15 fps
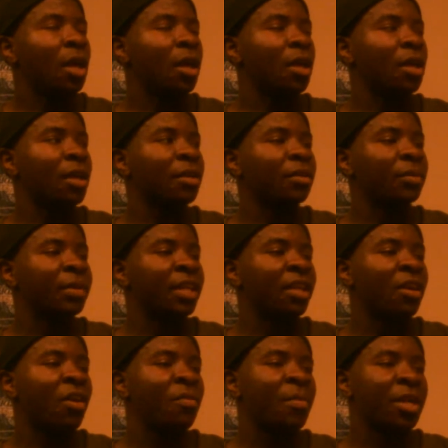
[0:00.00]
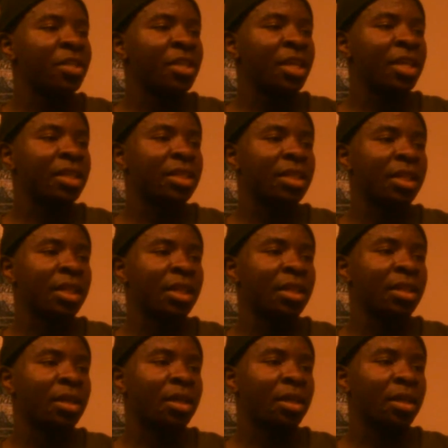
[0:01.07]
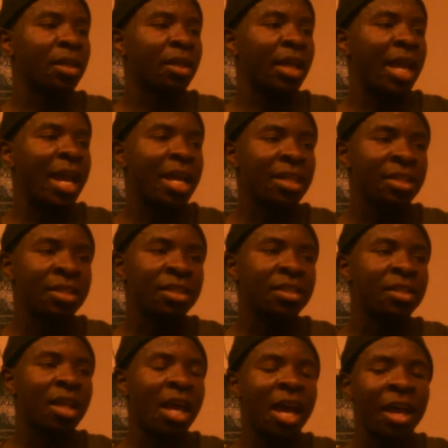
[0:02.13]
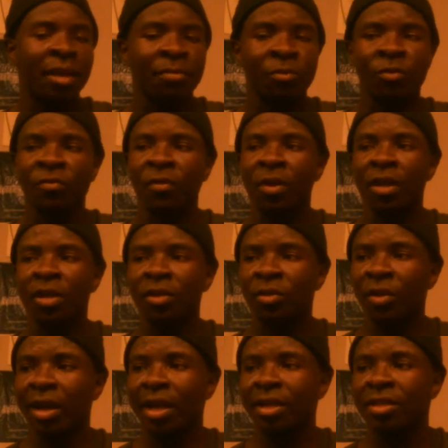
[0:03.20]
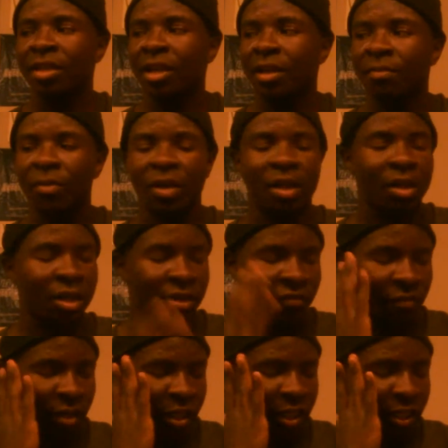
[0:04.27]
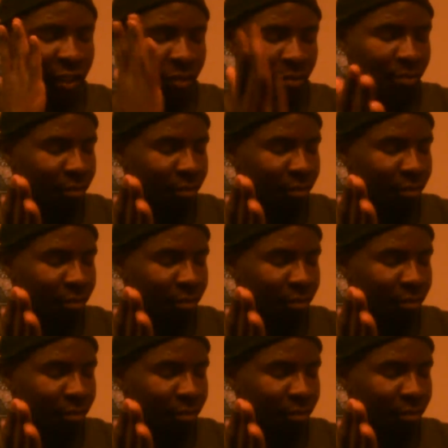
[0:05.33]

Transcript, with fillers: uh get it off my chest and uh, as I move on or as I'm uh, fucking